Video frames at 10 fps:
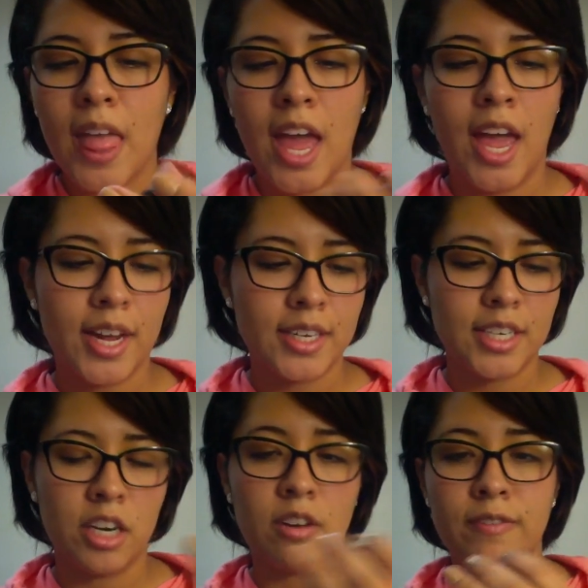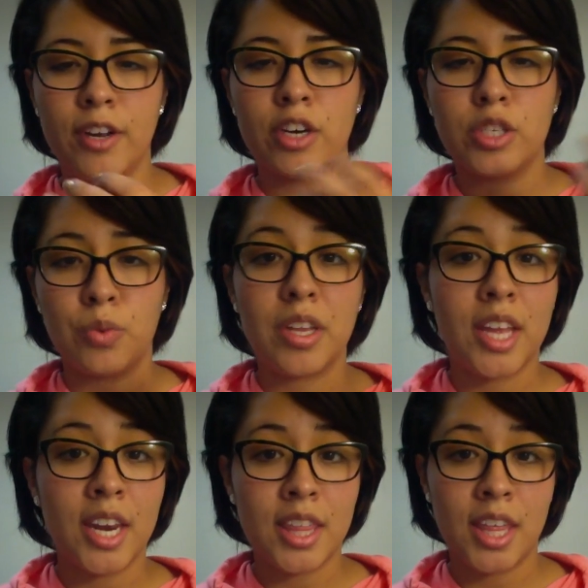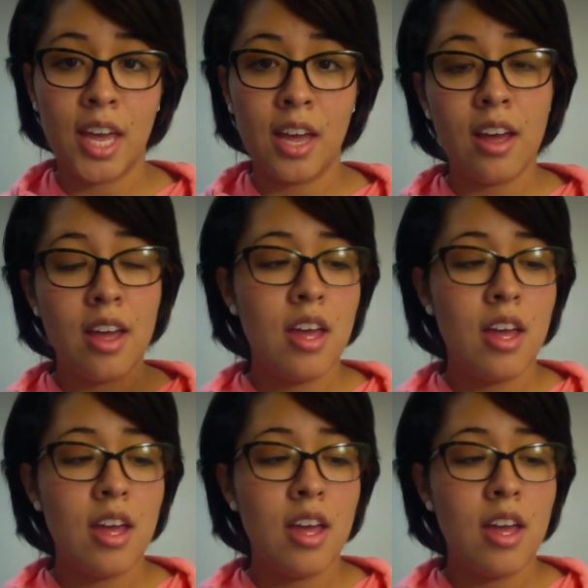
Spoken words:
and interferes with anything